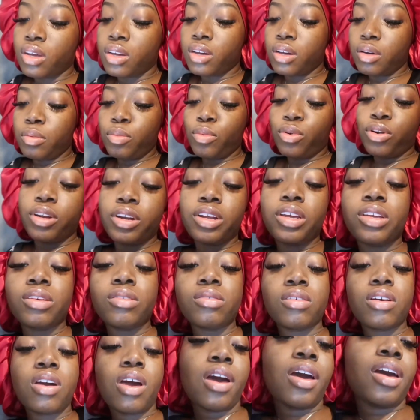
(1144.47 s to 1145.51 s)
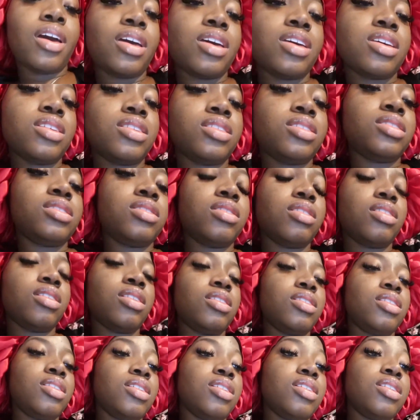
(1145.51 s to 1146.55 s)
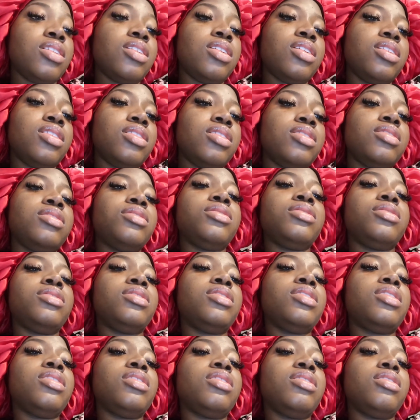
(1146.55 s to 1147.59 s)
Good morning, you guys. It is